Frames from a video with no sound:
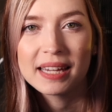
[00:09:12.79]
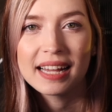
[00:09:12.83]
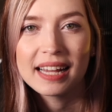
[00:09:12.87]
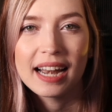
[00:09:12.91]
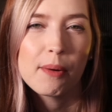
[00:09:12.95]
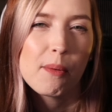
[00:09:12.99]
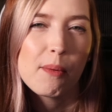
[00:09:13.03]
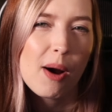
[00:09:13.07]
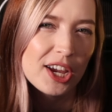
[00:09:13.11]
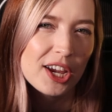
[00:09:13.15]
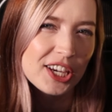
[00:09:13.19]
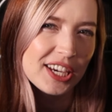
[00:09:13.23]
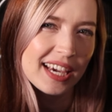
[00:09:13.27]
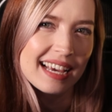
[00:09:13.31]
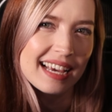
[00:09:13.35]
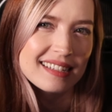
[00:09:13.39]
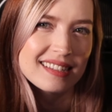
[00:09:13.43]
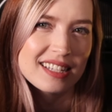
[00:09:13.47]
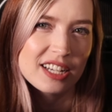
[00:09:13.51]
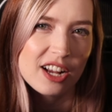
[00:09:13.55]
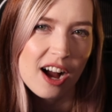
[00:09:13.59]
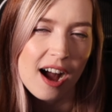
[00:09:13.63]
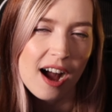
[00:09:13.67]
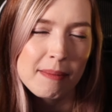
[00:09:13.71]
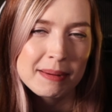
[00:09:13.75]
And I want you guys to
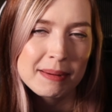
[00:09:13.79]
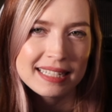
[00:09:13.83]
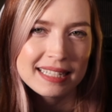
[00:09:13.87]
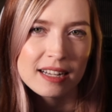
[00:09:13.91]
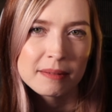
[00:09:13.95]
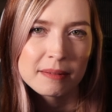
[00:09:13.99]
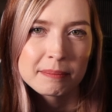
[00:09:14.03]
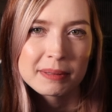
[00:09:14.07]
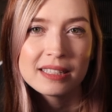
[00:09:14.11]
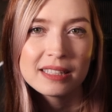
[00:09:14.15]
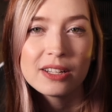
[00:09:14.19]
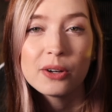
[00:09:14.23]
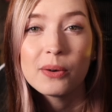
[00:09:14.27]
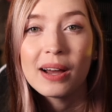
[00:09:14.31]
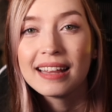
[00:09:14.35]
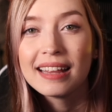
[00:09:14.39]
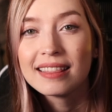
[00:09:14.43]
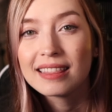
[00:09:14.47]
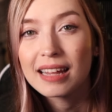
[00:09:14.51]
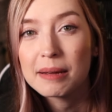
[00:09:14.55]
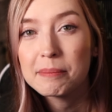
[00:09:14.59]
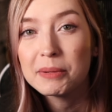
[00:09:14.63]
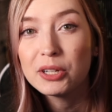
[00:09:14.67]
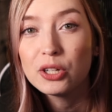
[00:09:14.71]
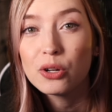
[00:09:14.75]
comment down below and
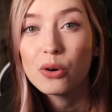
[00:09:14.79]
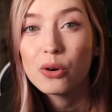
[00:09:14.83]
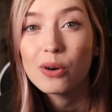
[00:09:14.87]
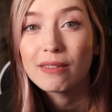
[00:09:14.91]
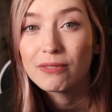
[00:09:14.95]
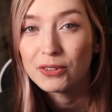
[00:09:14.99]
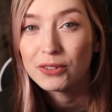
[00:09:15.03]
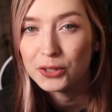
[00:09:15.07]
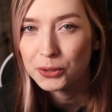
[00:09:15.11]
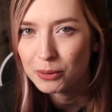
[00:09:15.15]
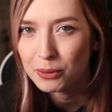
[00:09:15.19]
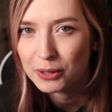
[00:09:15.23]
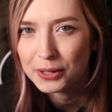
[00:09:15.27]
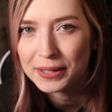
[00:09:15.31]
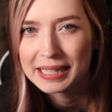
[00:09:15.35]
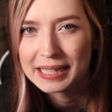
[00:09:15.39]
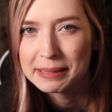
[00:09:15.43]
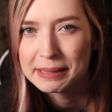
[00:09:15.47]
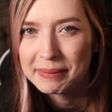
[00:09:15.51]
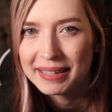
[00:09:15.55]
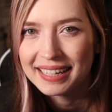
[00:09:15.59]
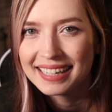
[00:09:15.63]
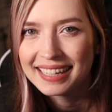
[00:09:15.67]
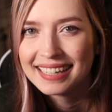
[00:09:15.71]
let me know if you are going to be.